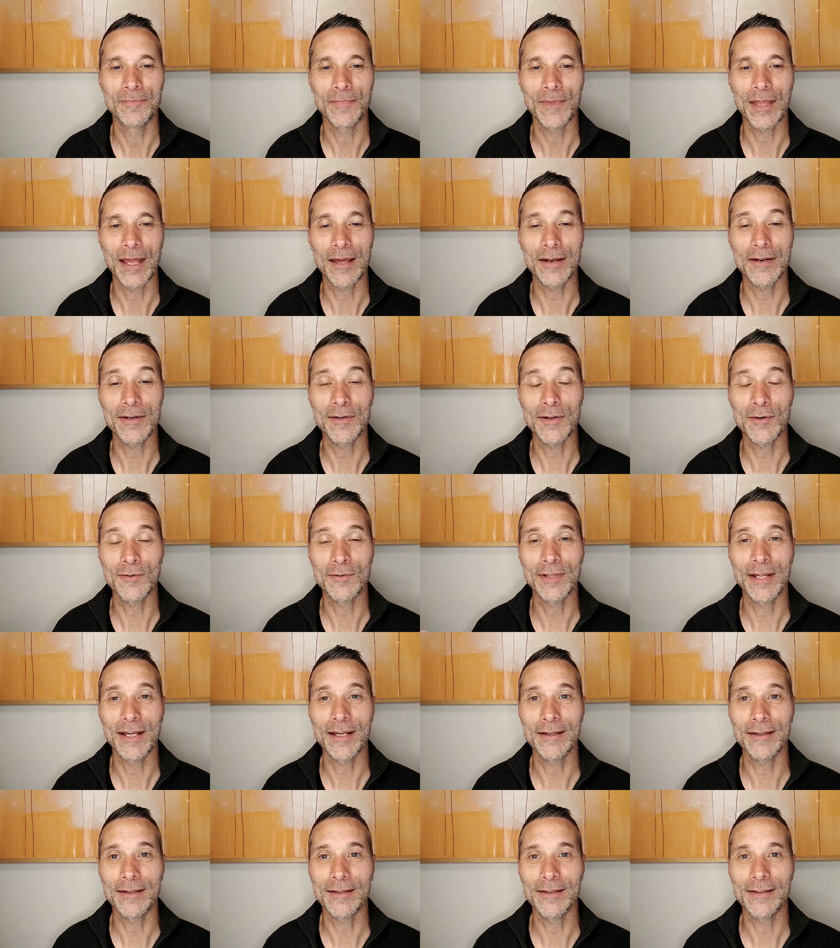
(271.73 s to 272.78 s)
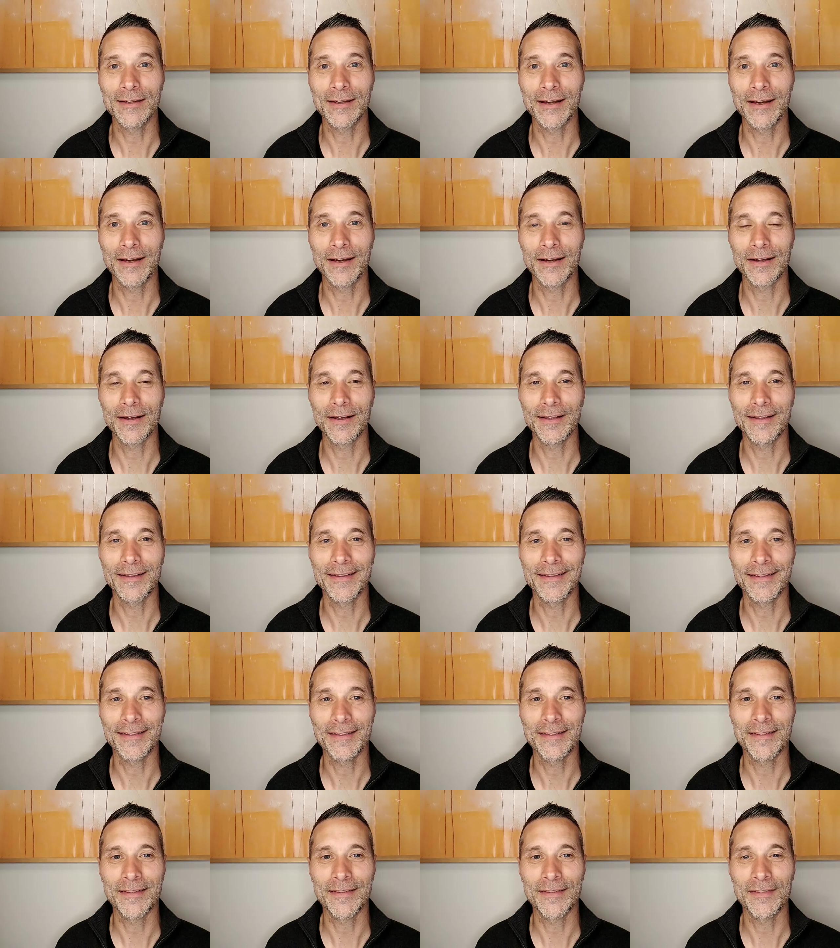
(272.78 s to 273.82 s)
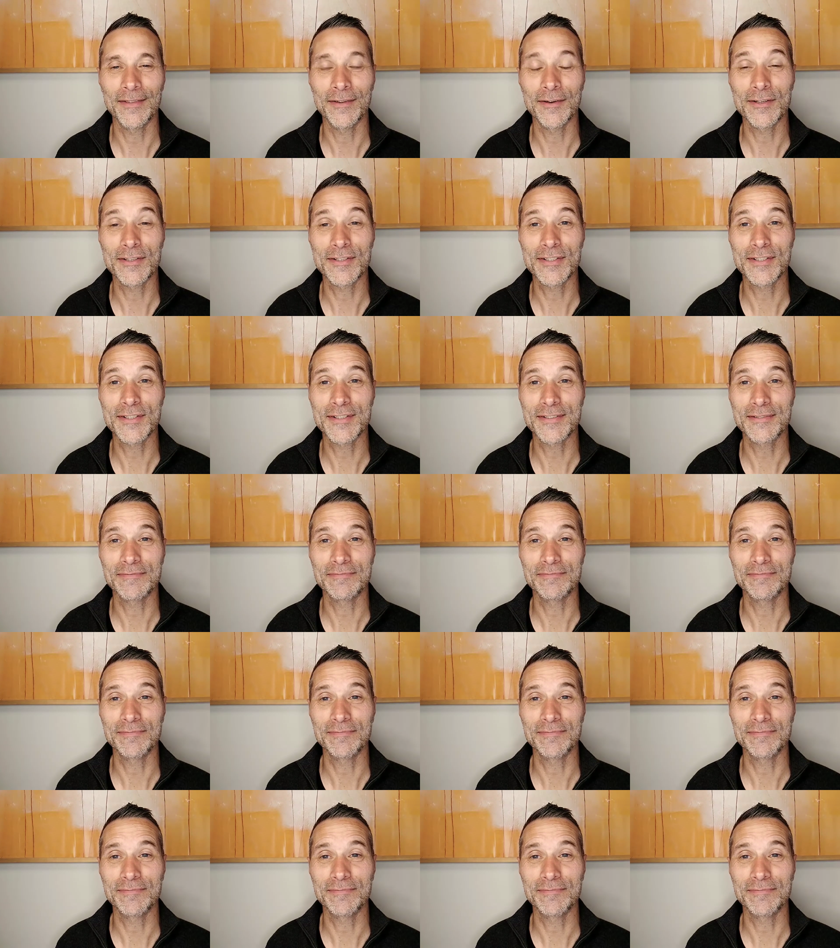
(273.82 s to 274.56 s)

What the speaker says: I don't know, like, there's